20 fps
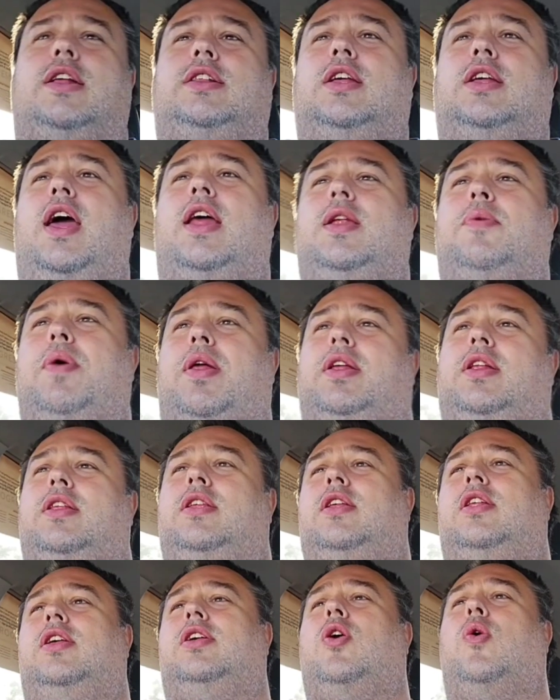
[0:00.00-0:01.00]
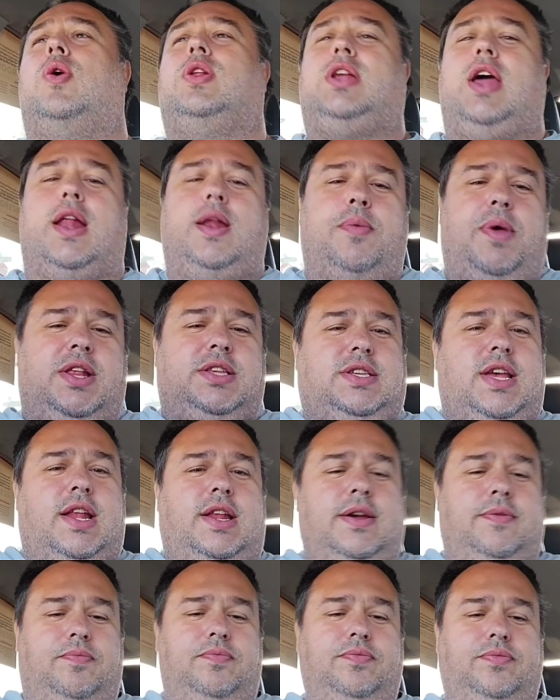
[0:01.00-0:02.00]
the handyman, and you know what the handyman said?
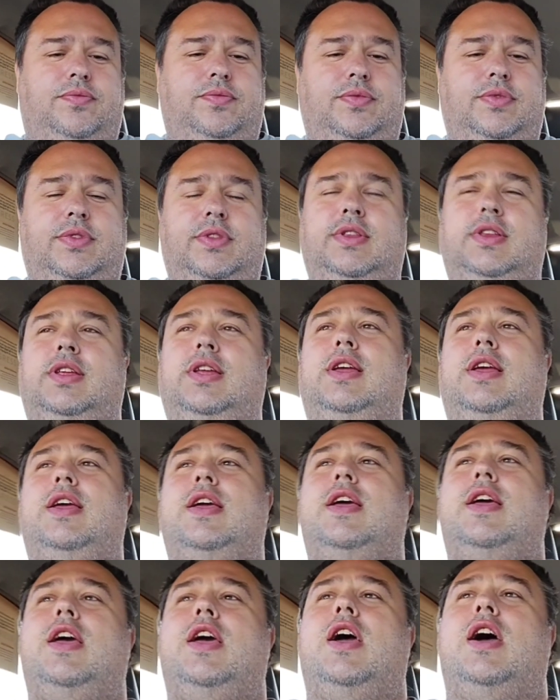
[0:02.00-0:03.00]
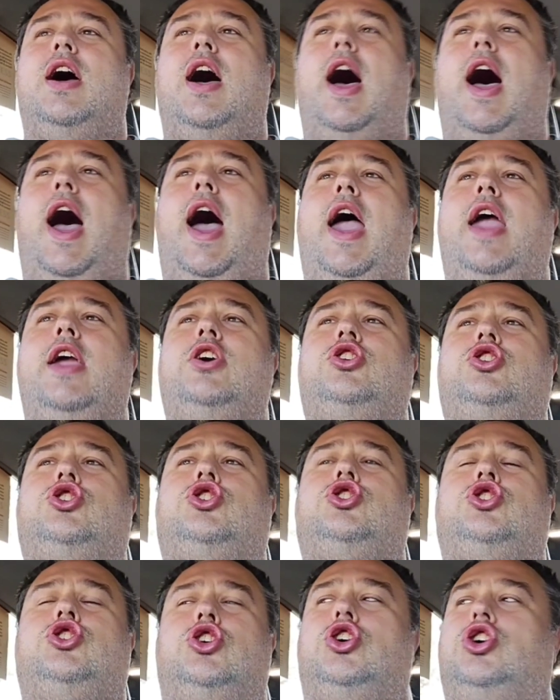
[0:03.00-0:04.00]
I
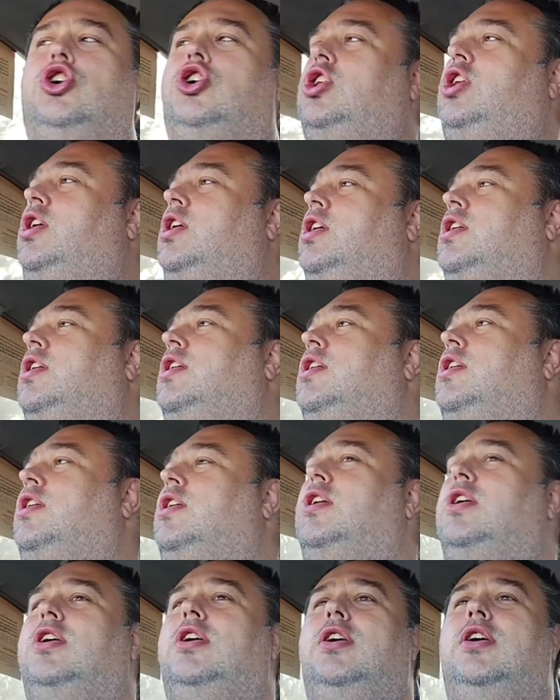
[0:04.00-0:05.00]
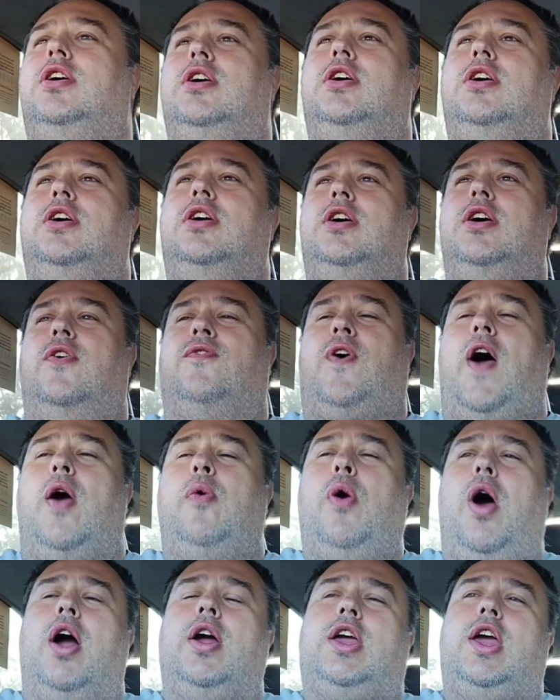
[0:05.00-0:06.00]
should, if I
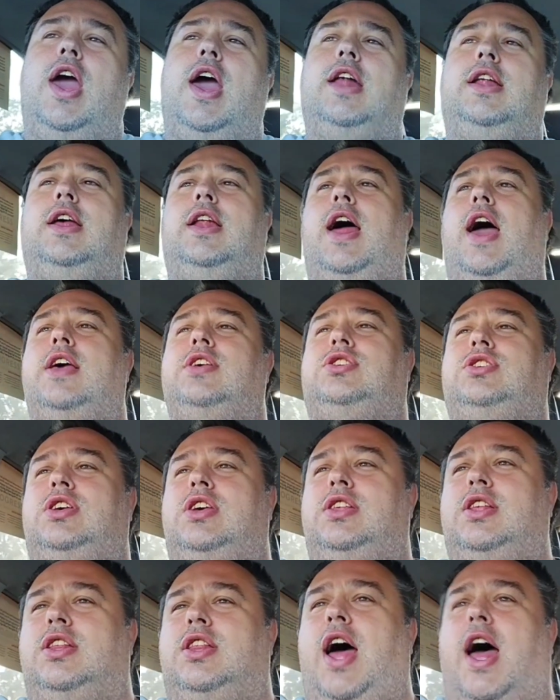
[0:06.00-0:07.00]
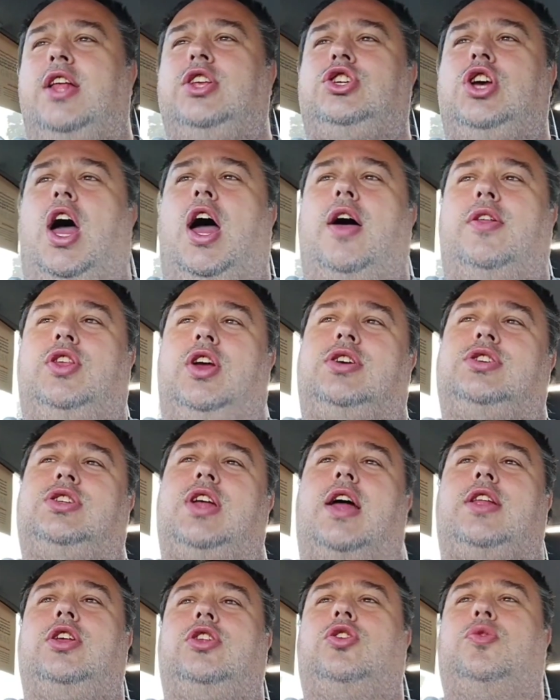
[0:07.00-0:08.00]
walk in and I see that job, there's
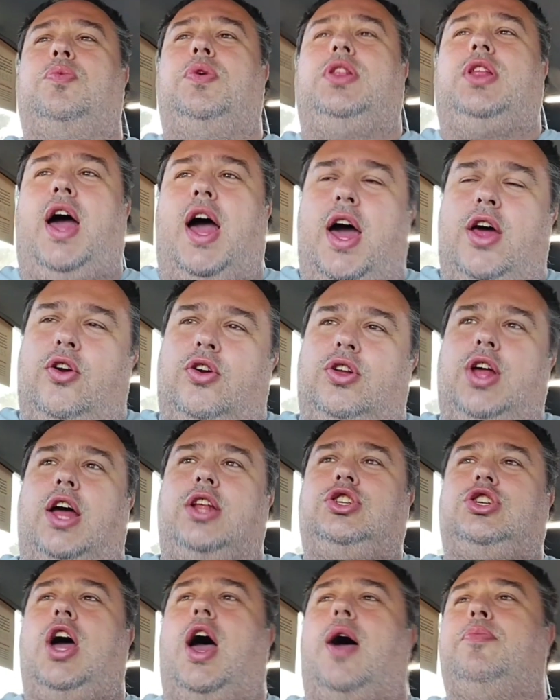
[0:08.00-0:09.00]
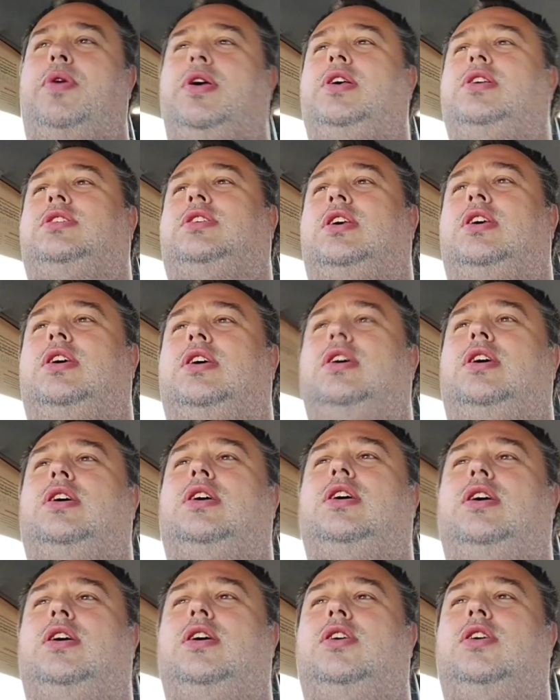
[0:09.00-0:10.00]
nothing to be done, or that job is
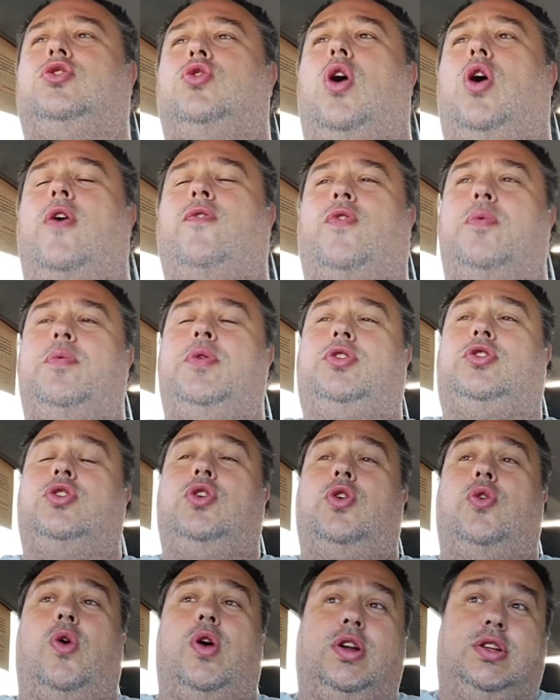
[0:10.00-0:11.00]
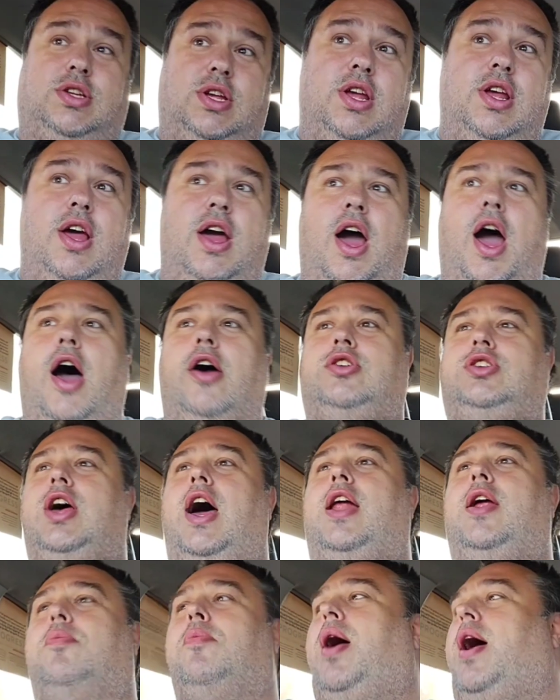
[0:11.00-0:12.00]
too hard for me to do, or it's
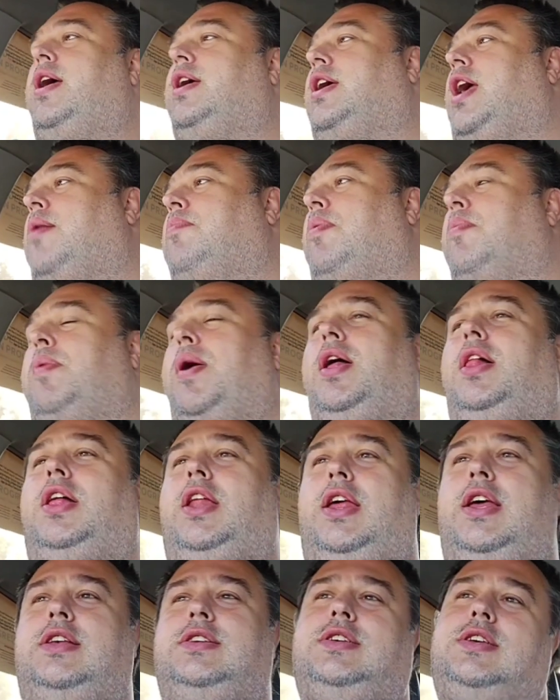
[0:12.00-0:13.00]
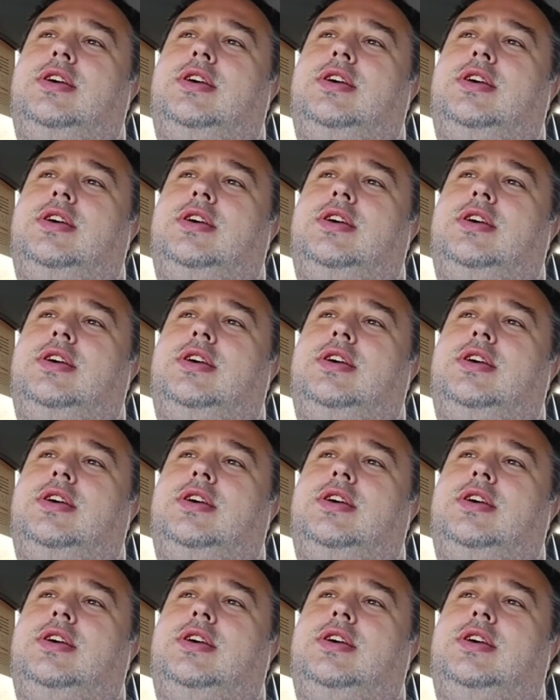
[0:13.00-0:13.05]
outside of my capabilities,